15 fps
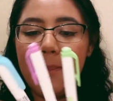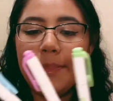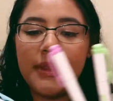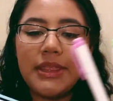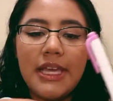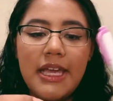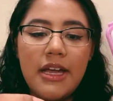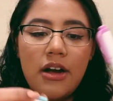but
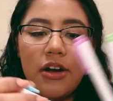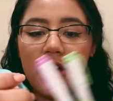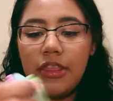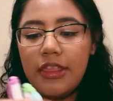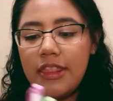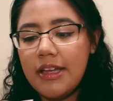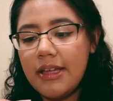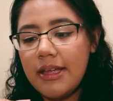they are
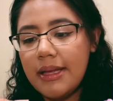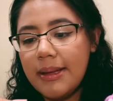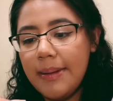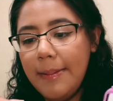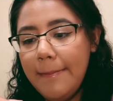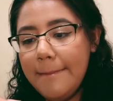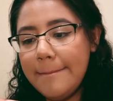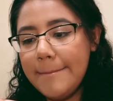the
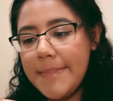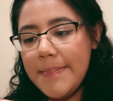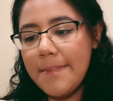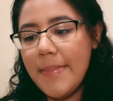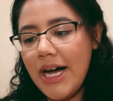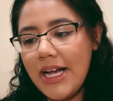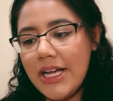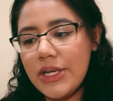
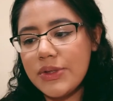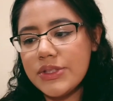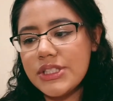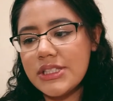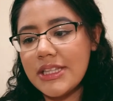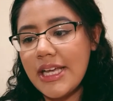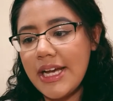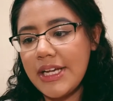mild
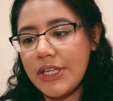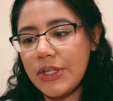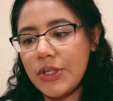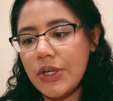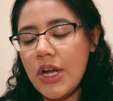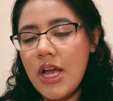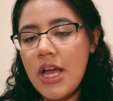liner